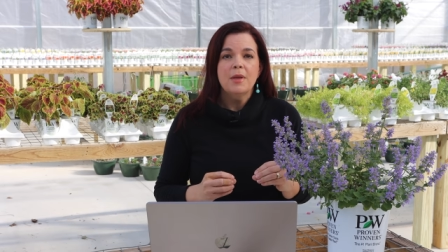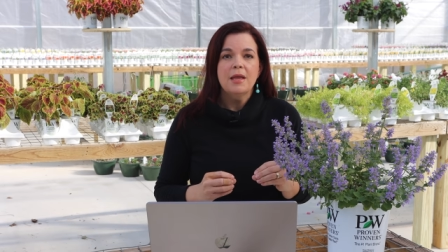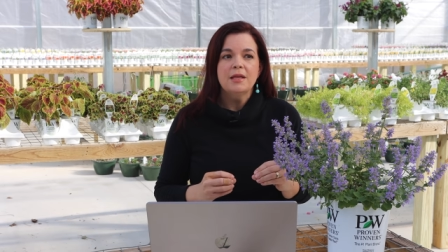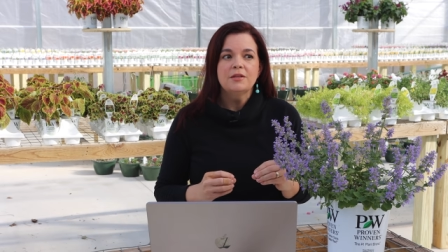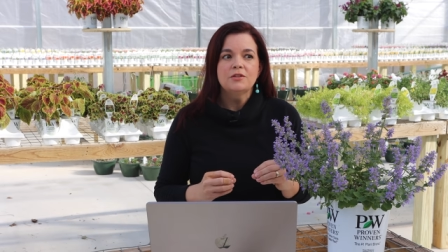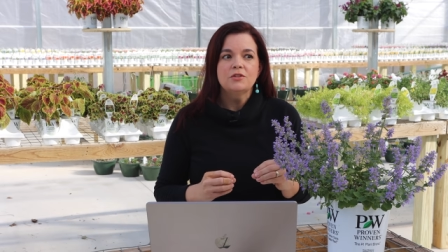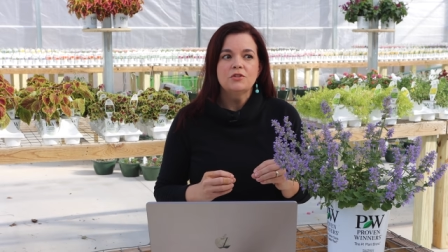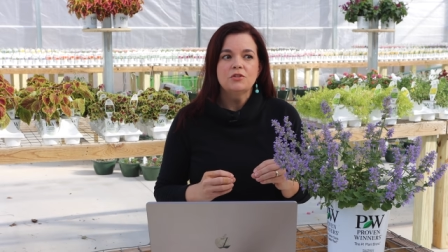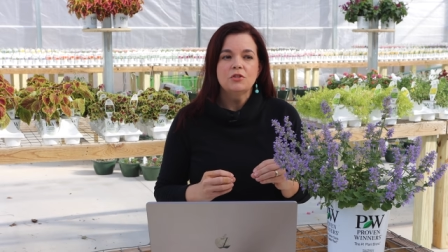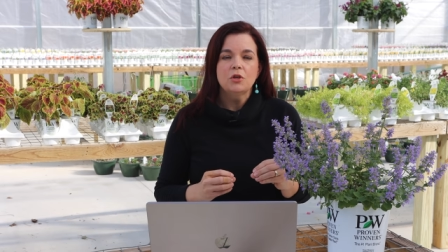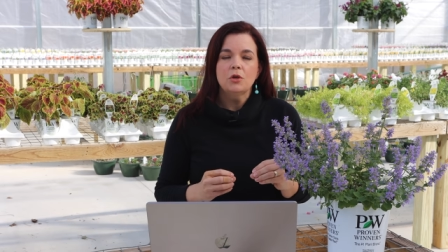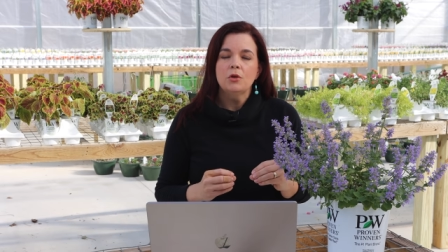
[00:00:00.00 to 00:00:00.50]
and
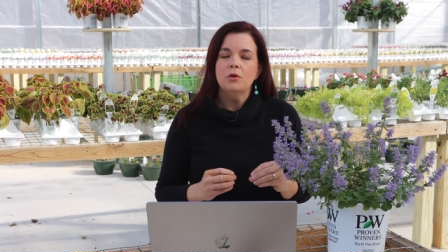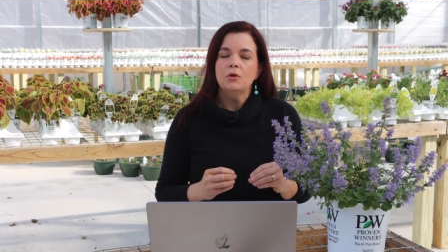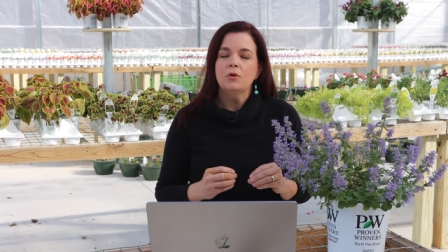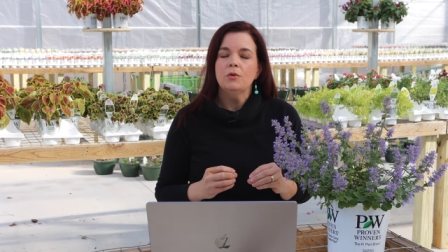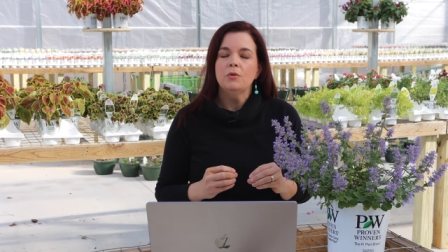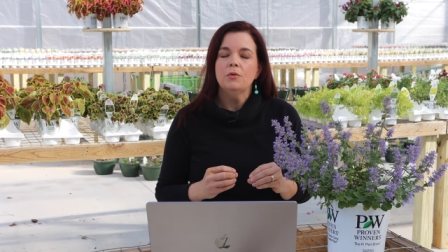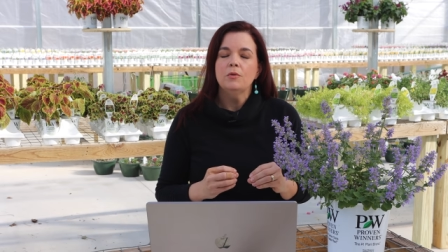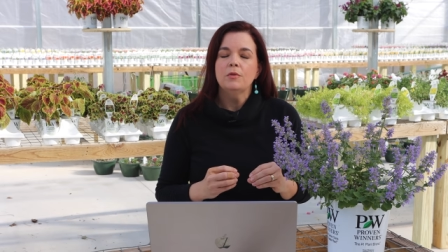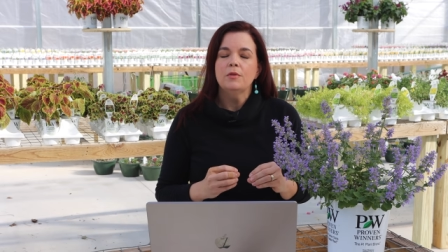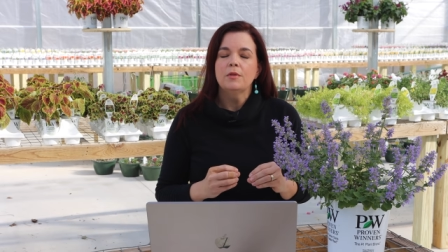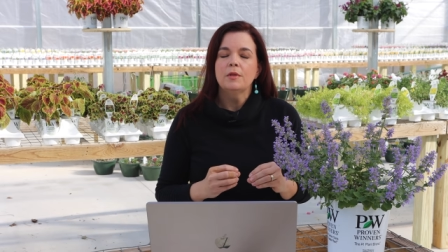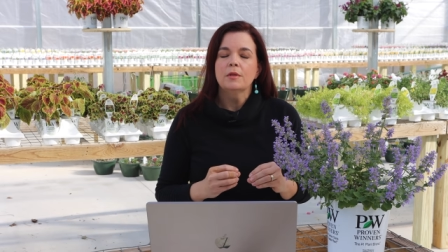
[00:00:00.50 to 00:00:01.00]

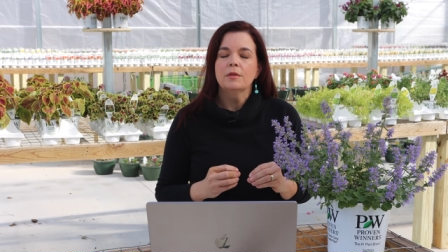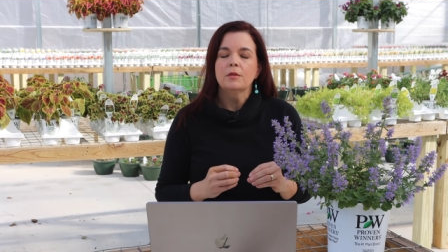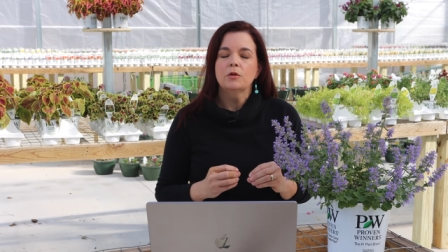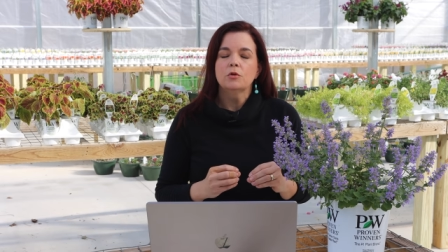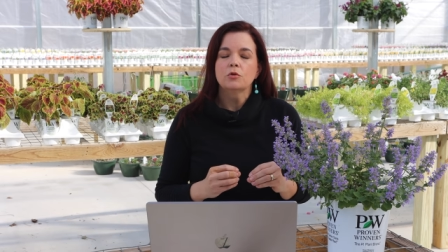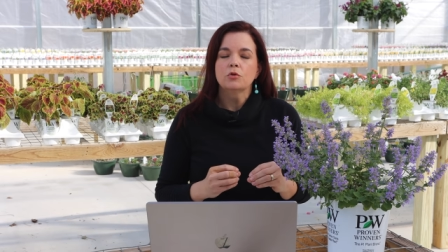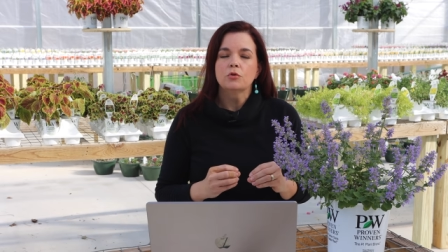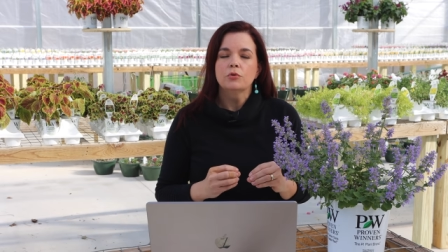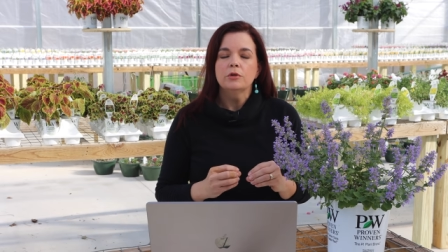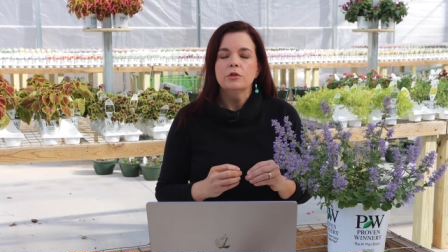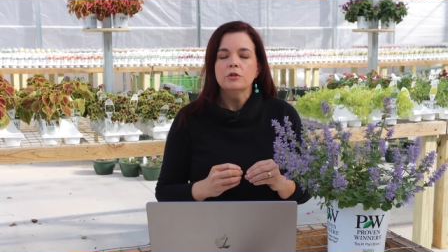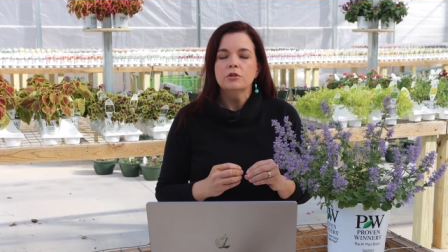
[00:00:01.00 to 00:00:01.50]
so the little
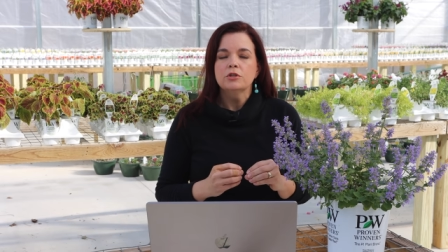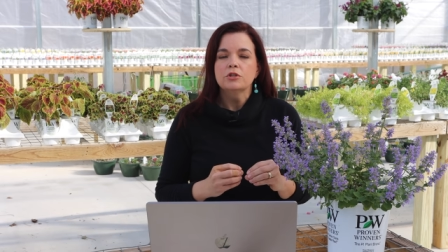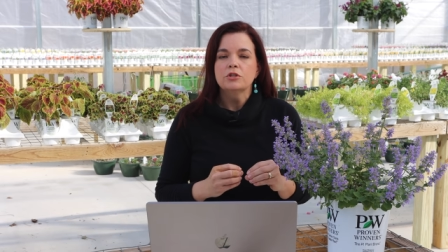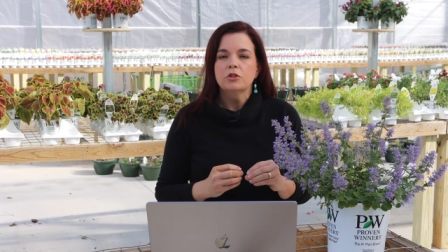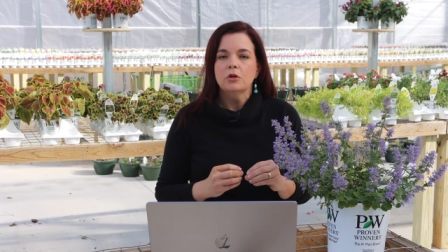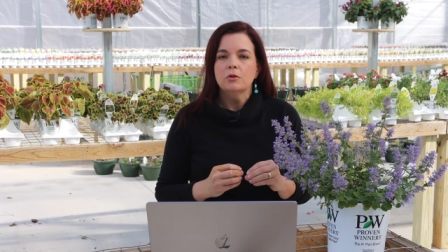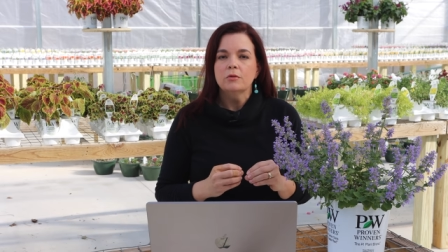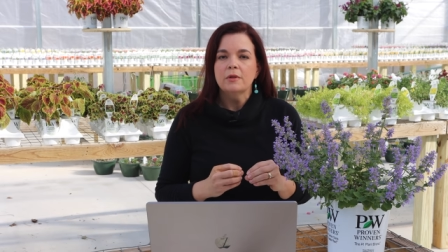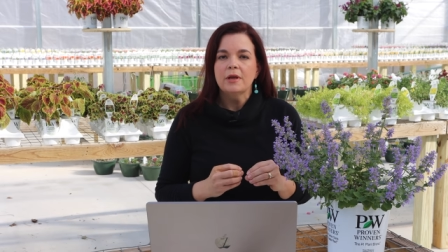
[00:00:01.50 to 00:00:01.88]
critters don't